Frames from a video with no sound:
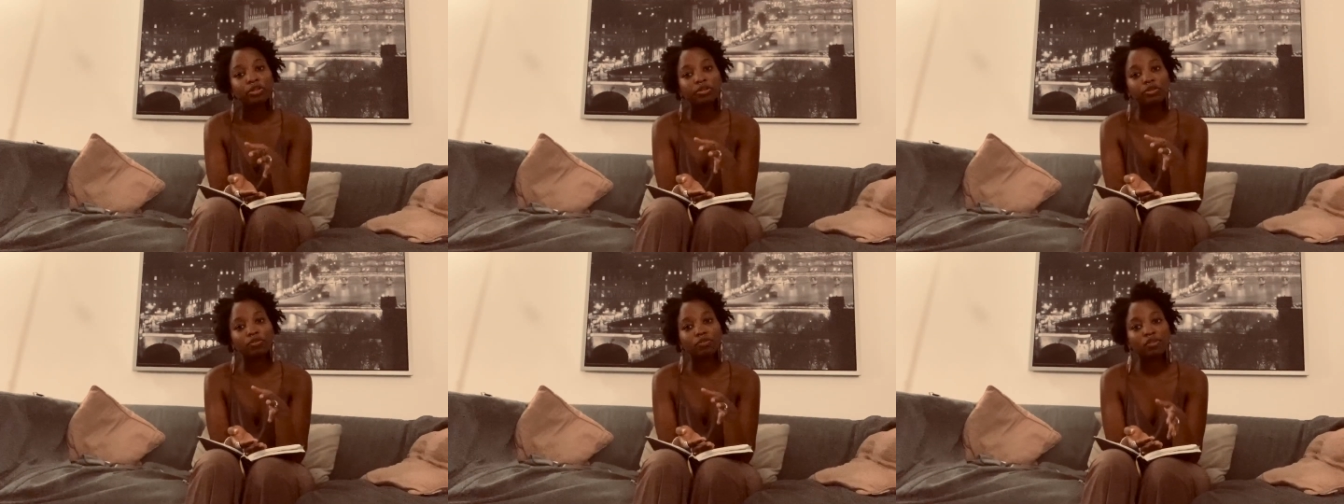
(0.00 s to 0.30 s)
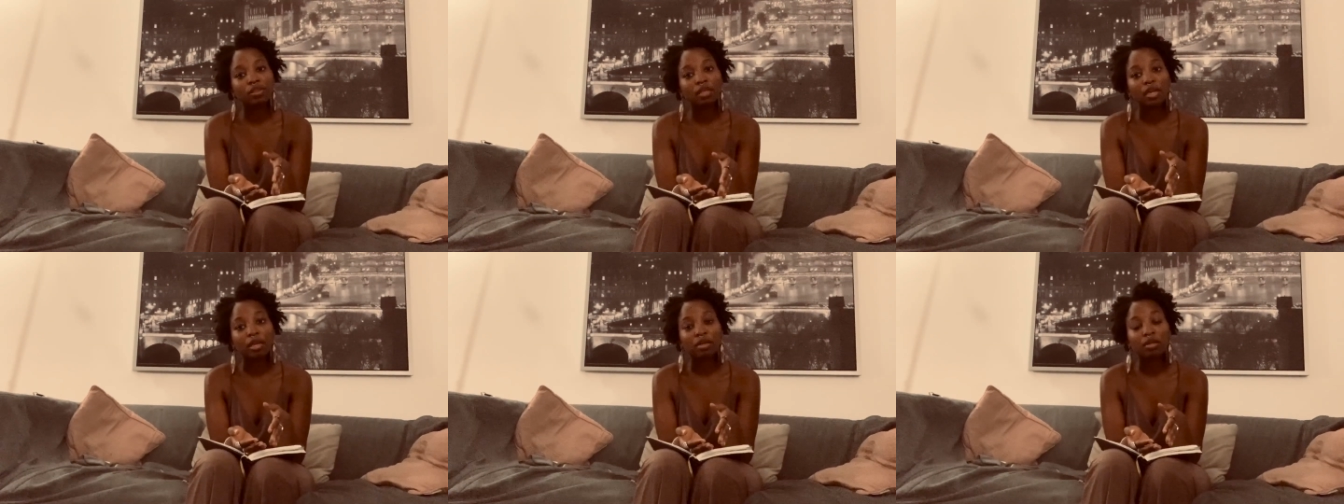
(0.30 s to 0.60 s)
You
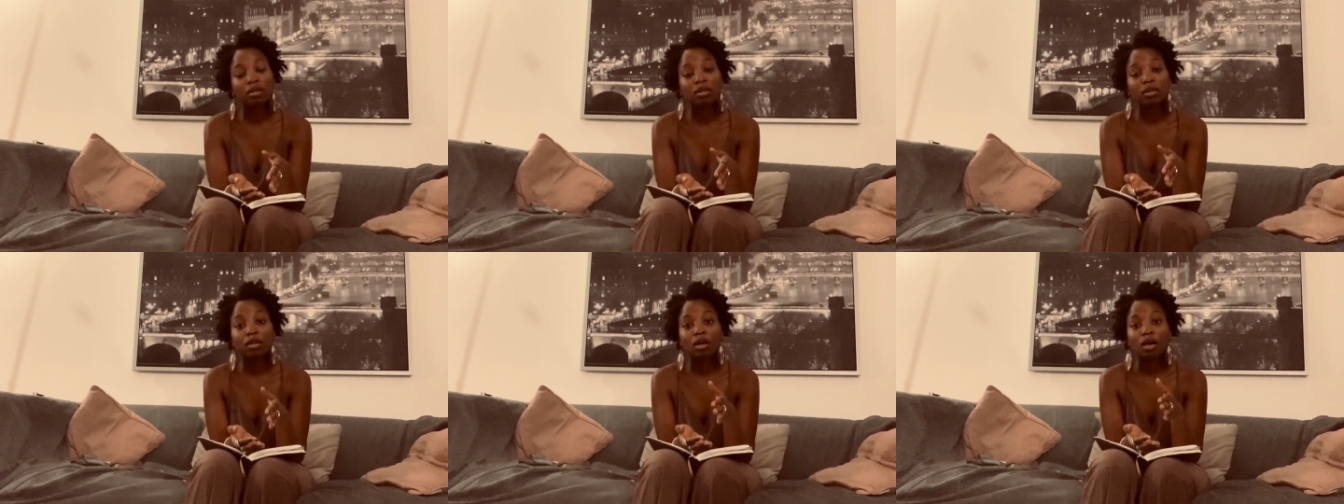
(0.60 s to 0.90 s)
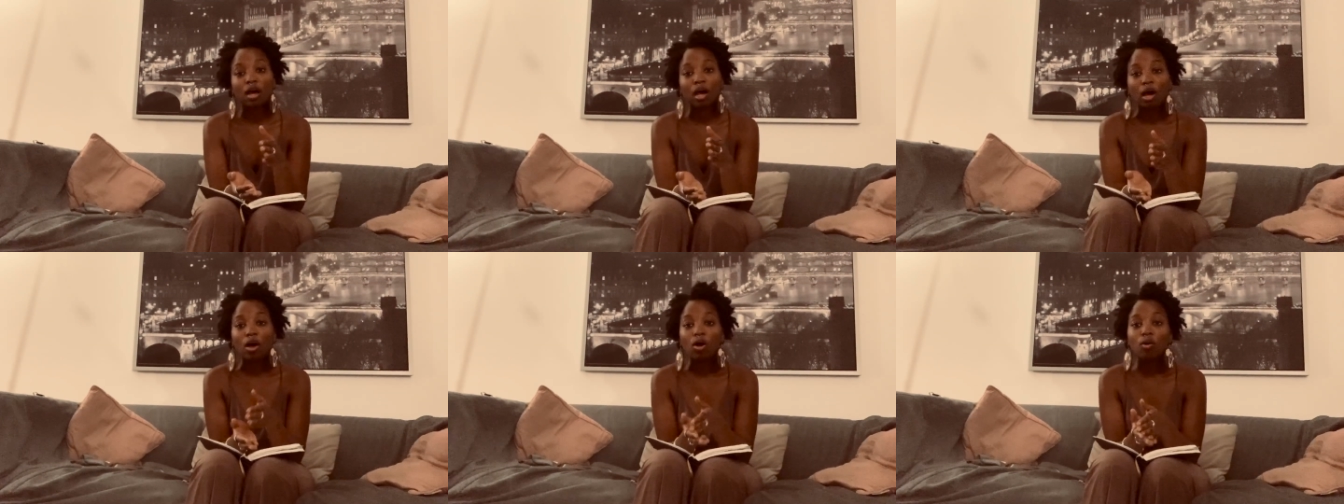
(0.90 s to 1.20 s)
think,
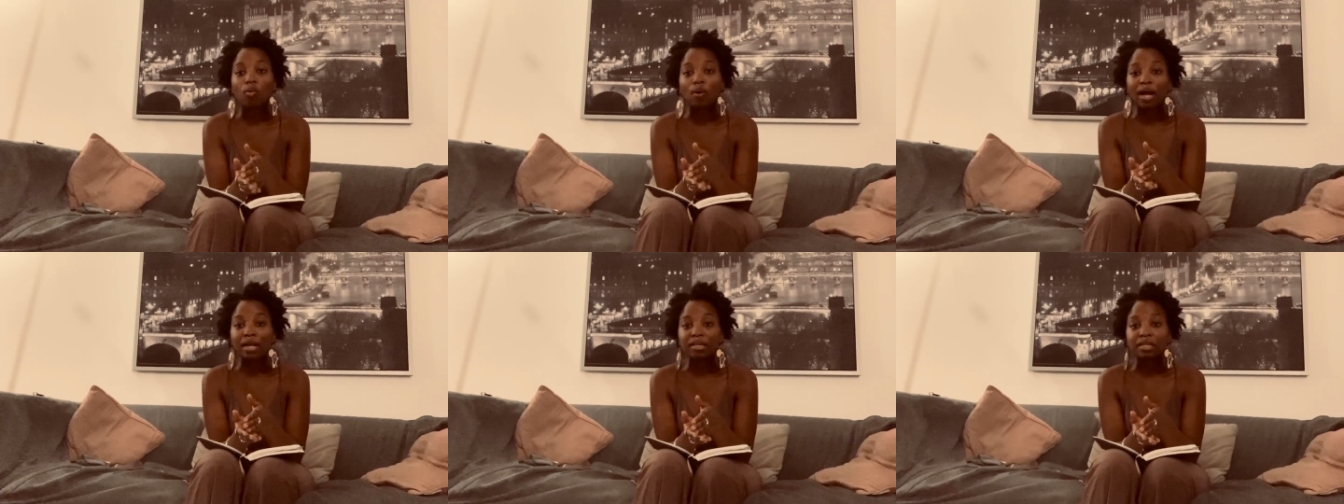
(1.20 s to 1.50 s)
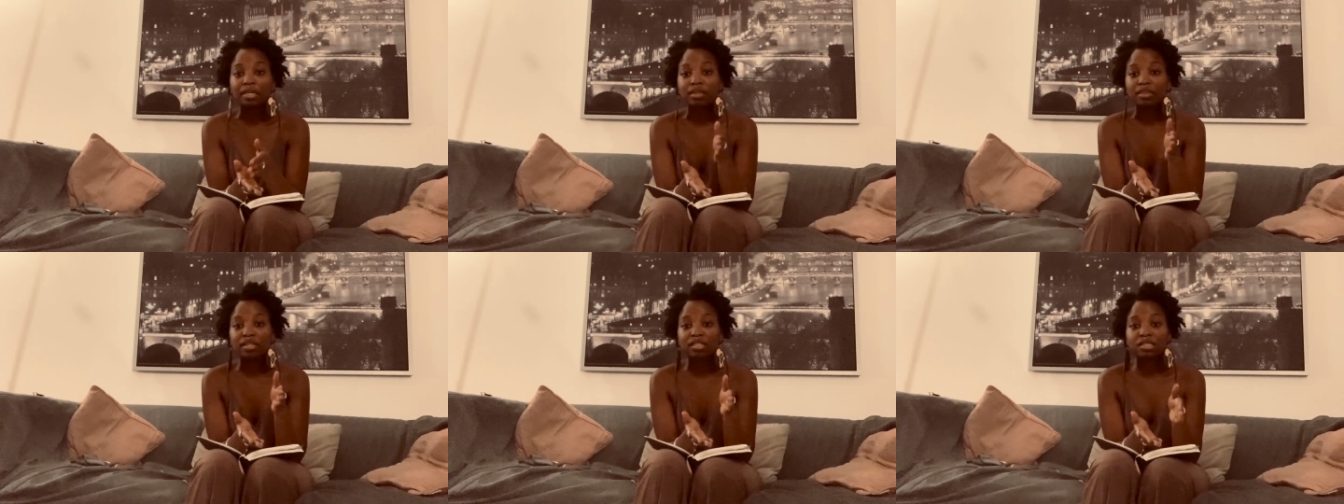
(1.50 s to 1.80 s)
oh, I
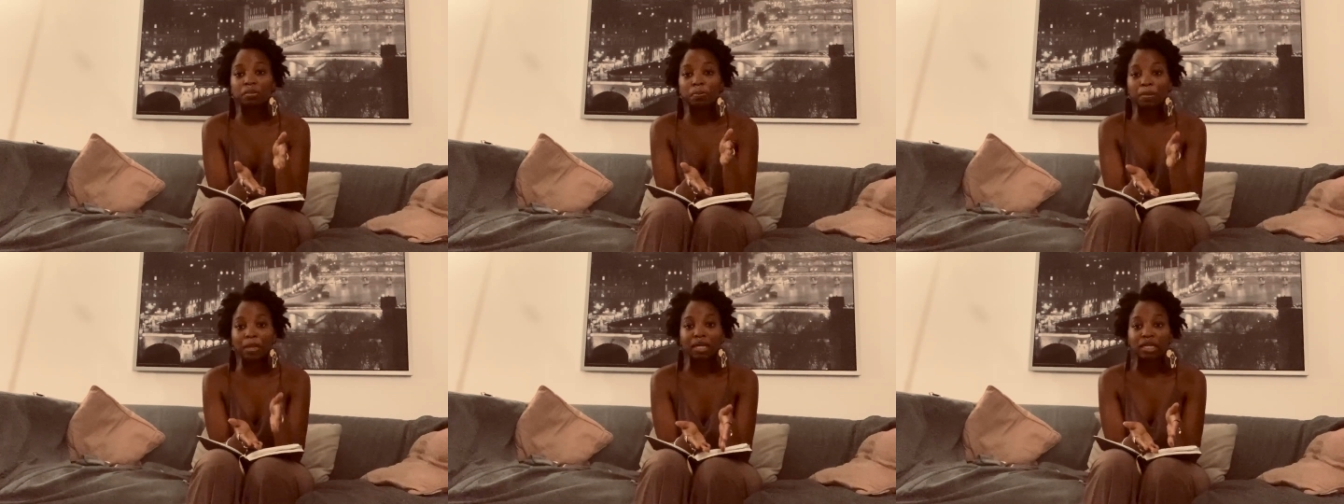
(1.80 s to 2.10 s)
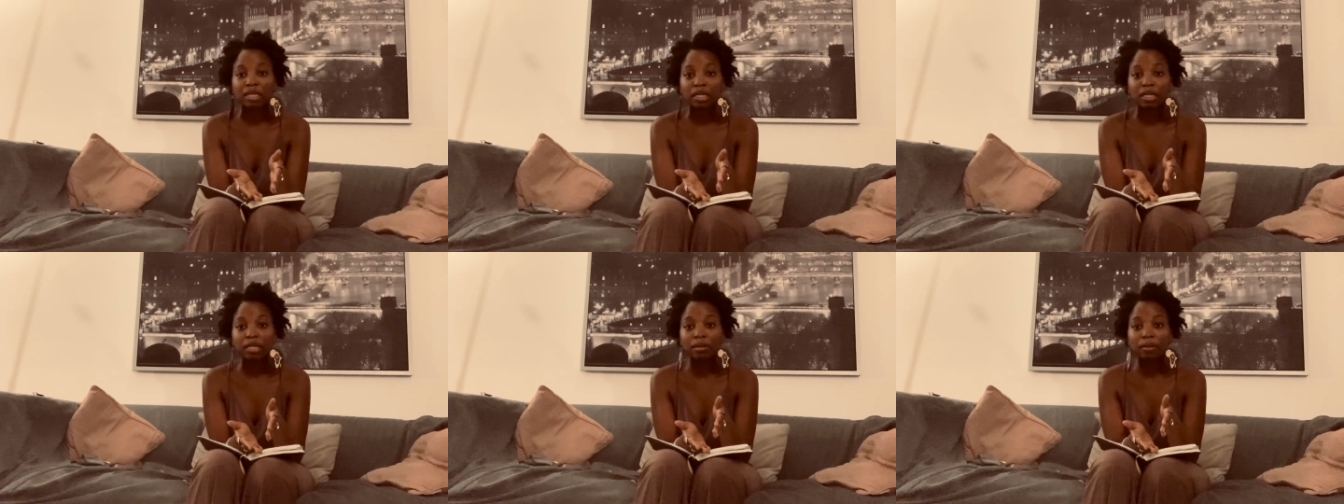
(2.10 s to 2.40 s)
need this
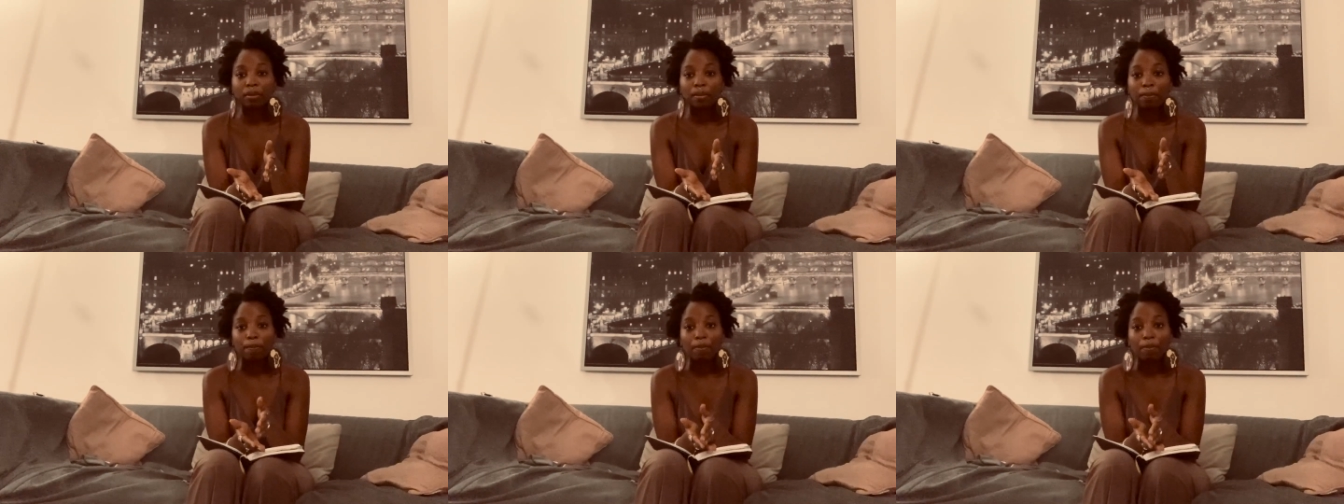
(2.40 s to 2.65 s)
money